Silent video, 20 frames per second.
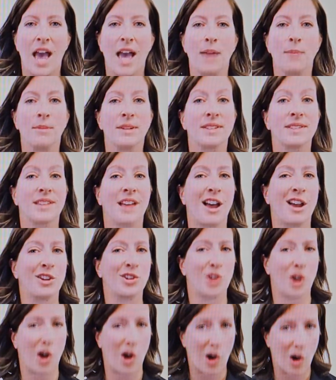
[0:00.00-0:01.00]
and
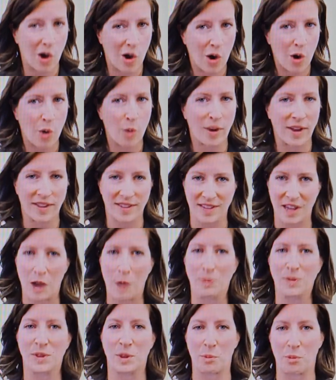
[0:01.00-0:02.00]
massage always
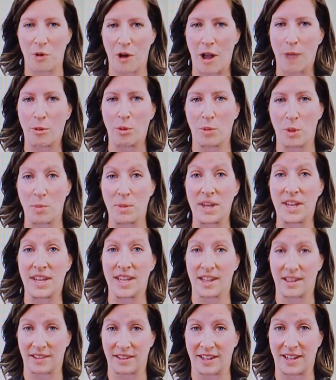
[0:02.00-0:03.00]
helps the problem
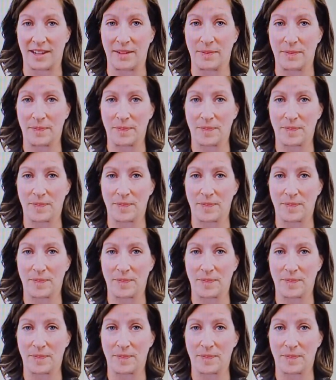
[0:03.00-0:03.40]
immediately.